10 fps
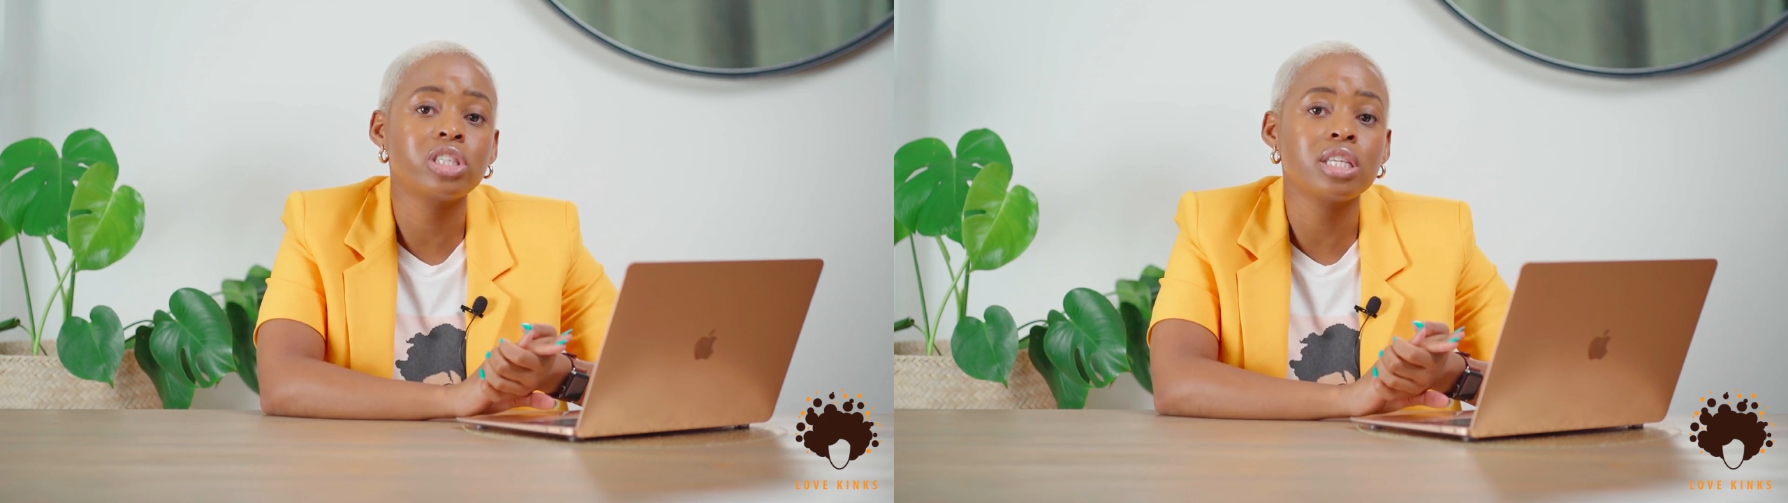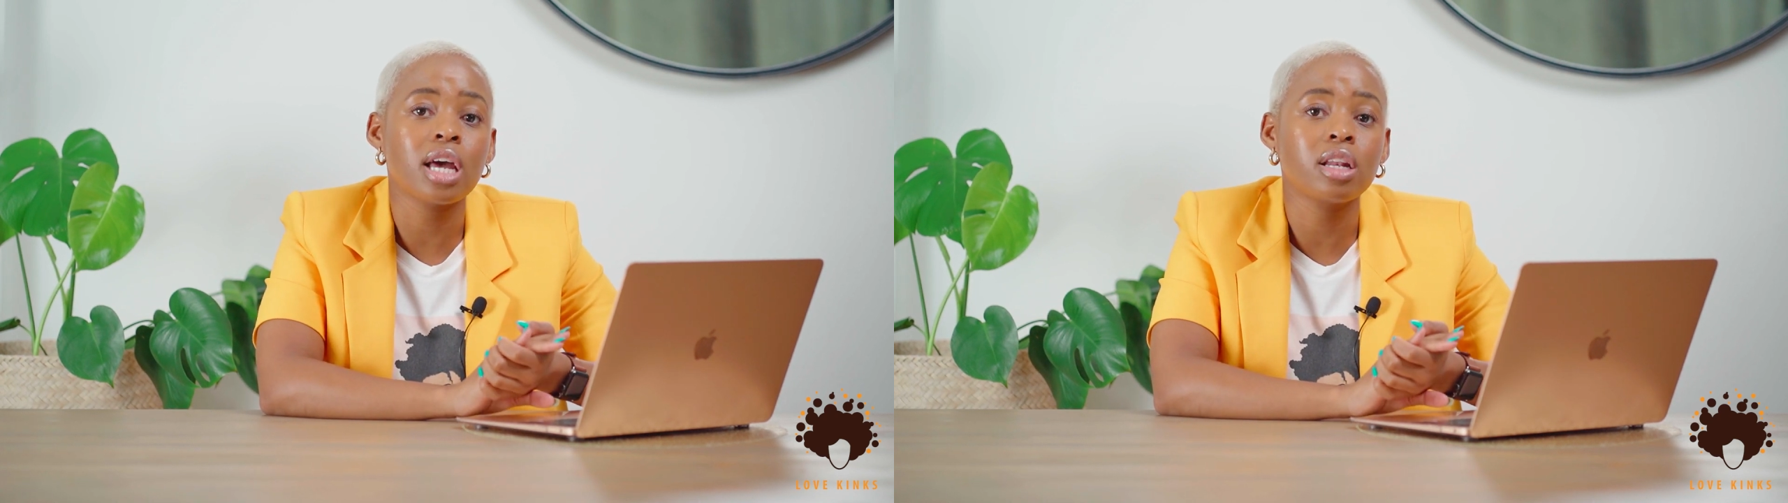
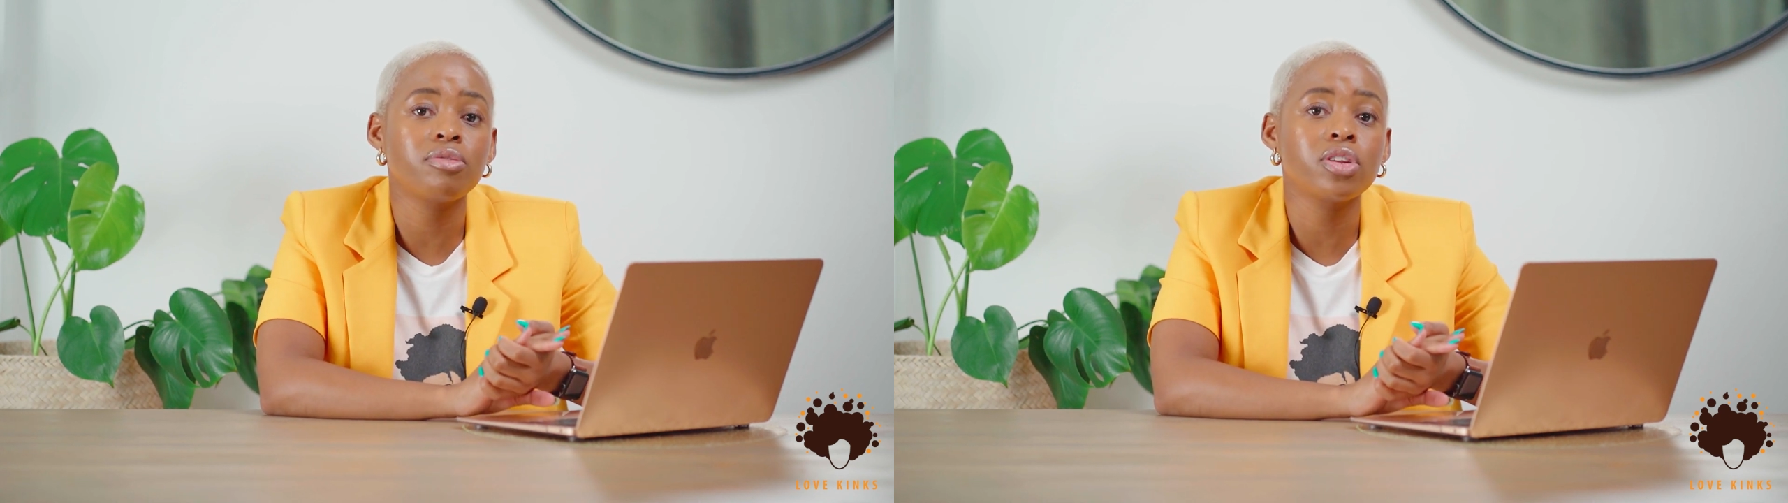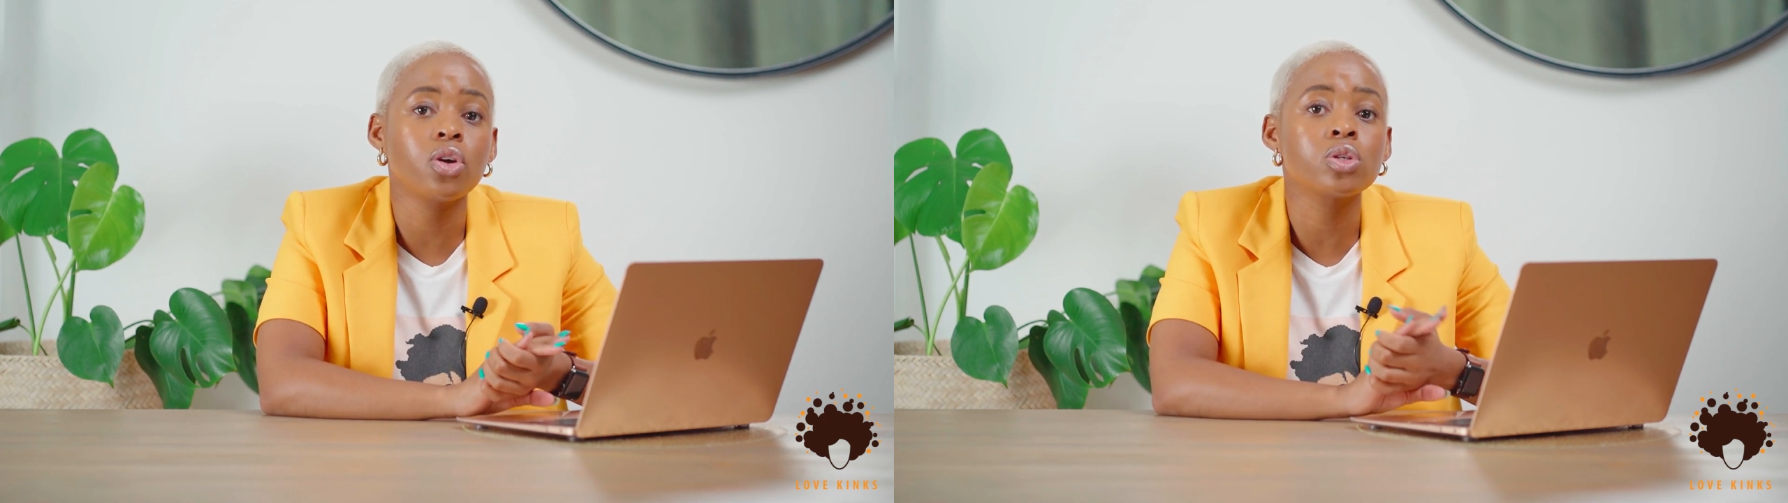these kind
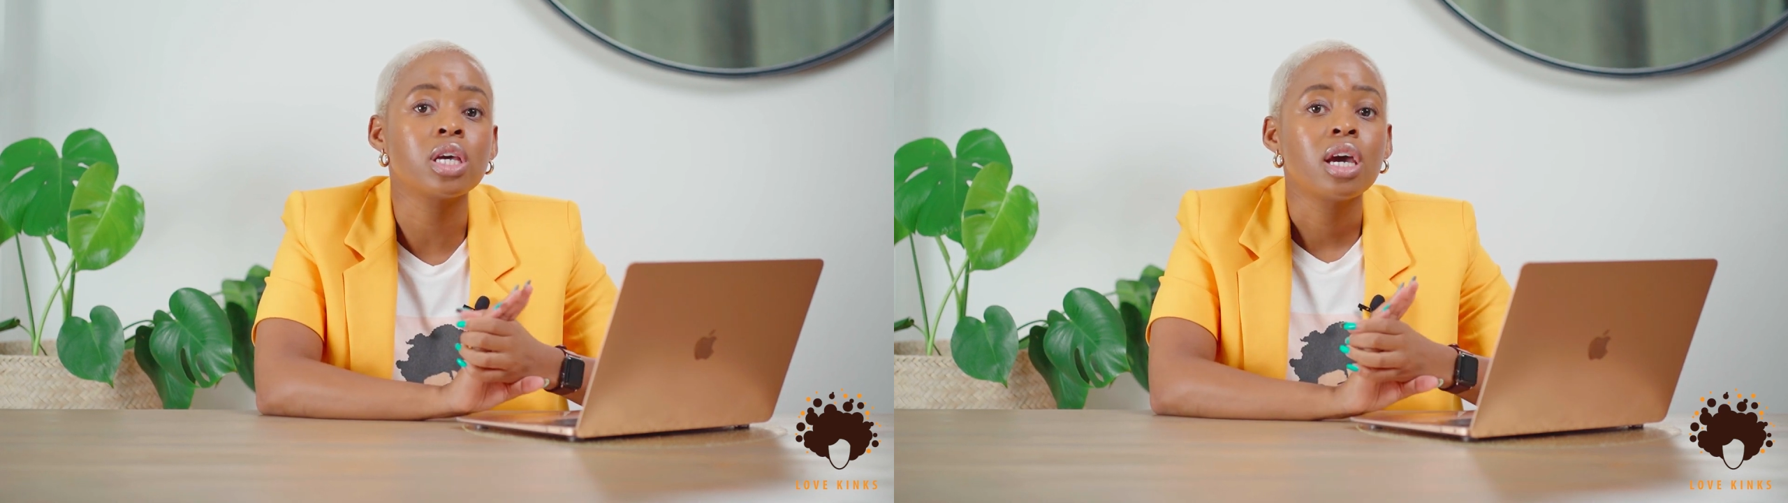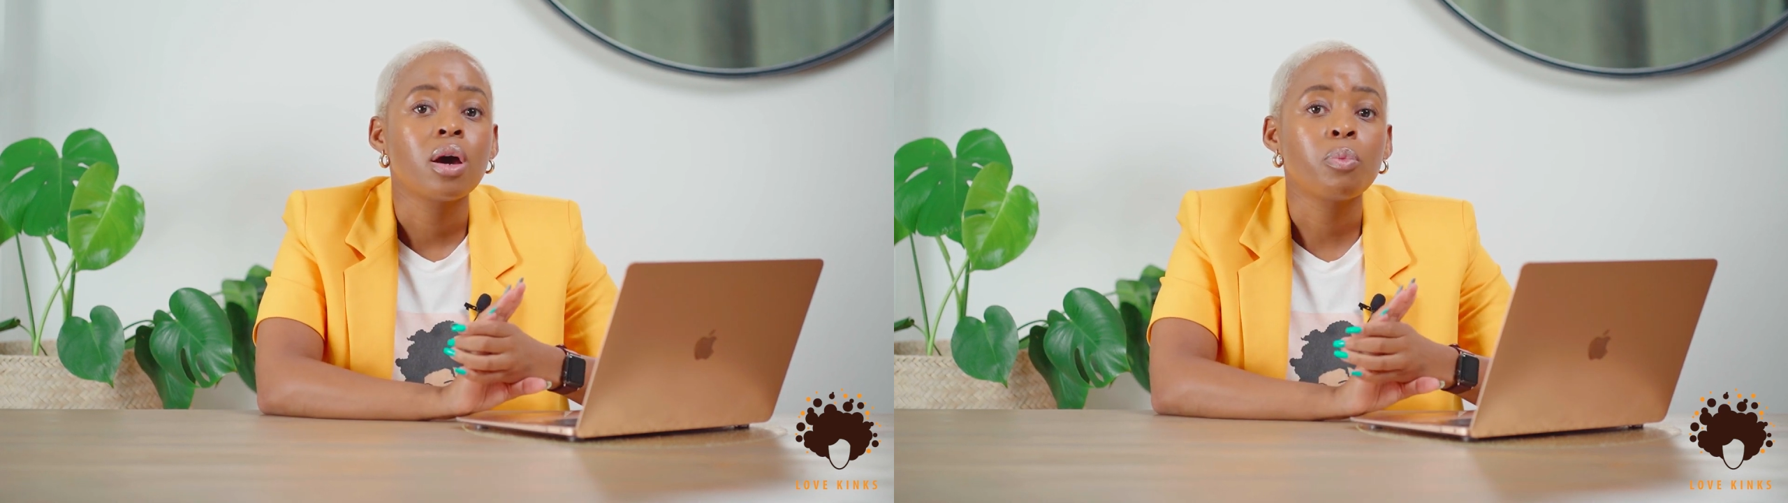of videos.
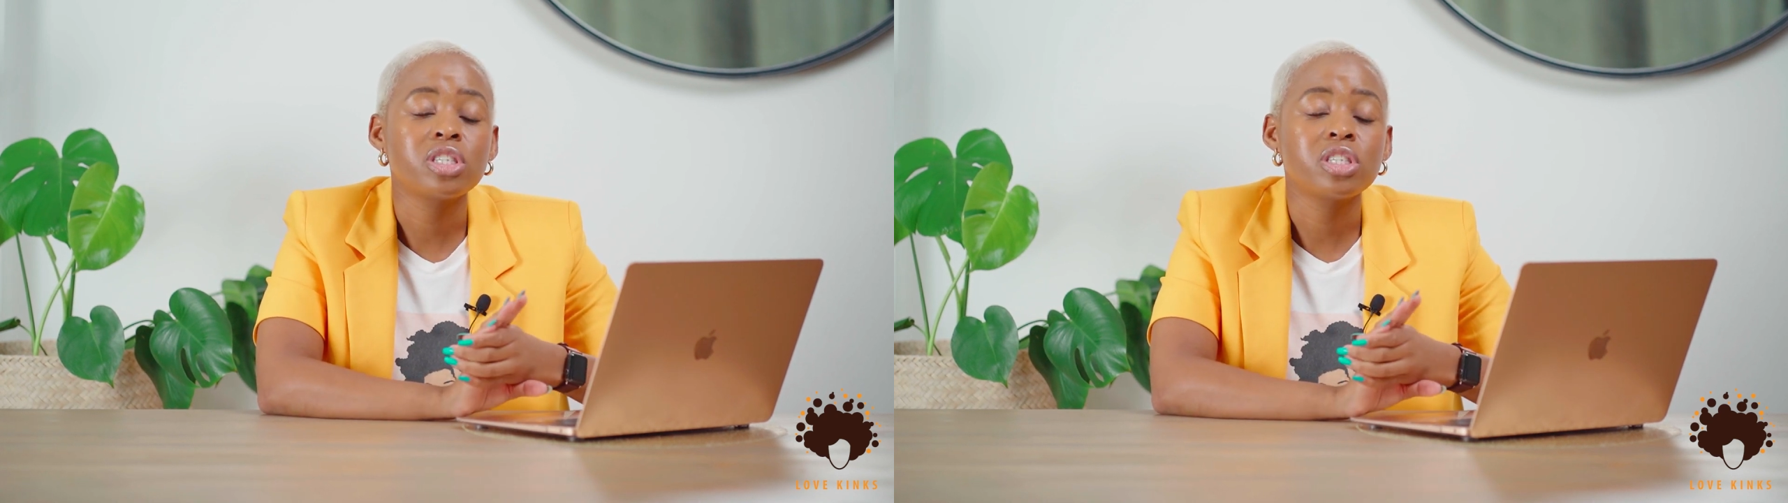We